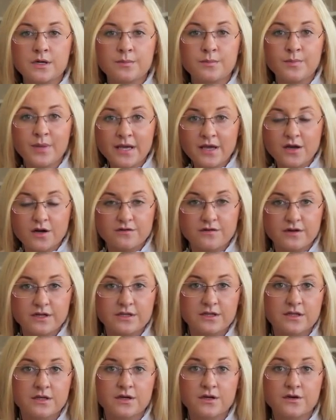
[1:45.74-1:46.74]
bigger
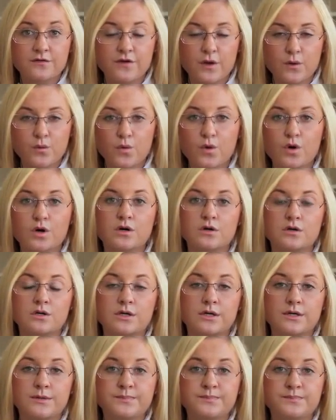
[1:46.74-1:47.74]
than they
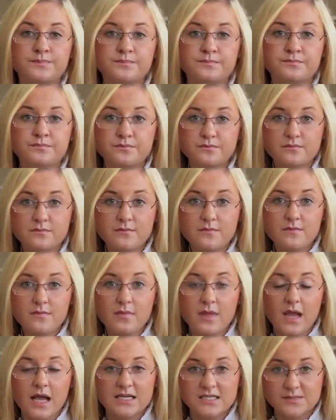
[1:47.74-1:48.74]
were
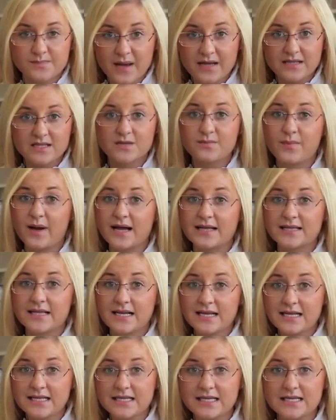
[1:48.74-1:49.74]
expected by
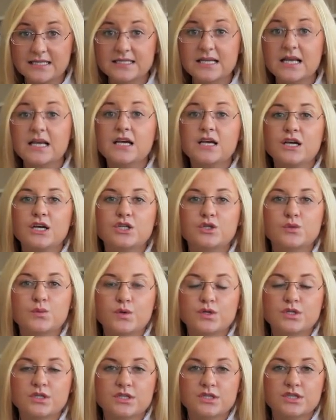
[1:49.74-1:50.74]
analytics, it
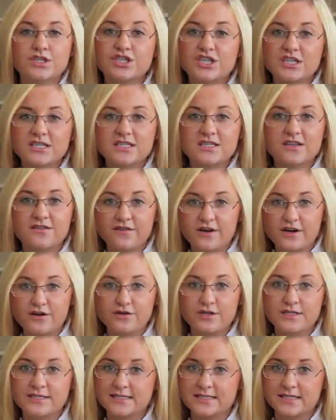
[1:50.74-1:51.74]
was just a
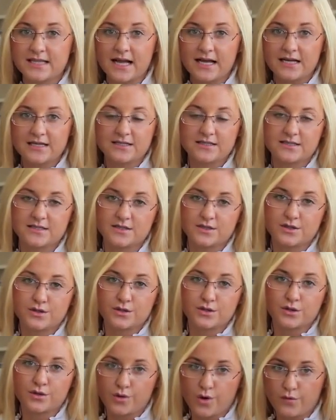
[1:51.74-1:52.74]
very slight
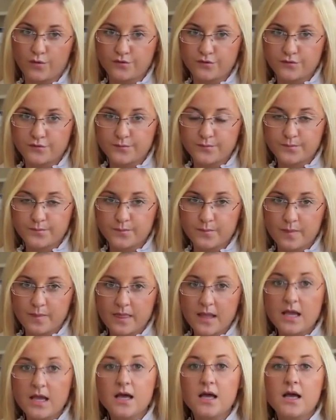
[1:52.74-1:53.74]
growth.
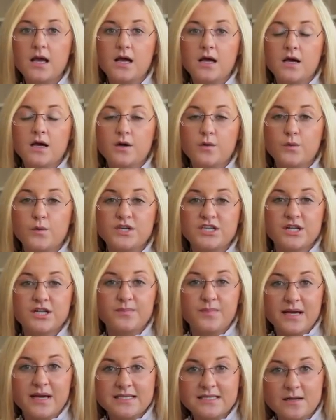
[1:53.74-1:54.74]
We
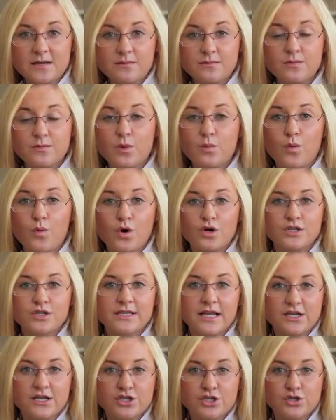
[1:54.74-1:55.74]
shall pay some more
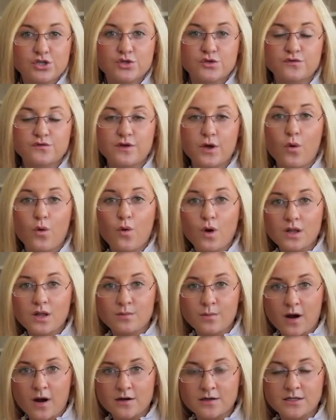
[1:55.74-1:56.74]
attention to the
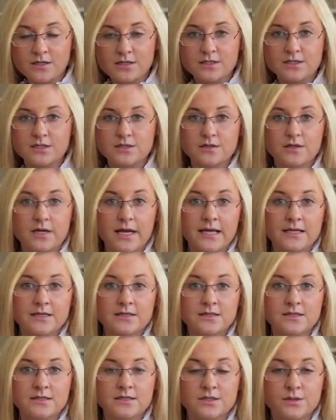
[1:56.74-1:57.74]
oil market
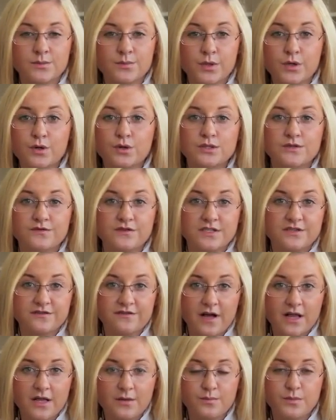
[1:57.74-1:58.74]
and because the
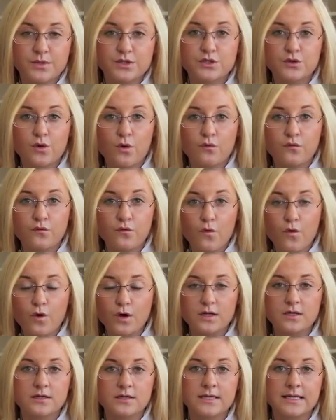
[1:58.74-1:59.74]
development of
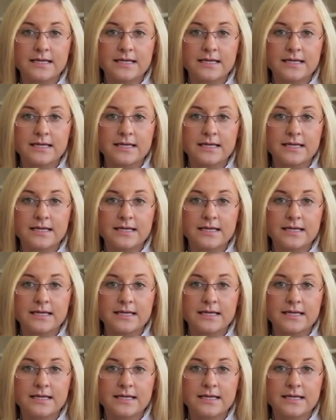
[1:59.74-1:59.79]
oil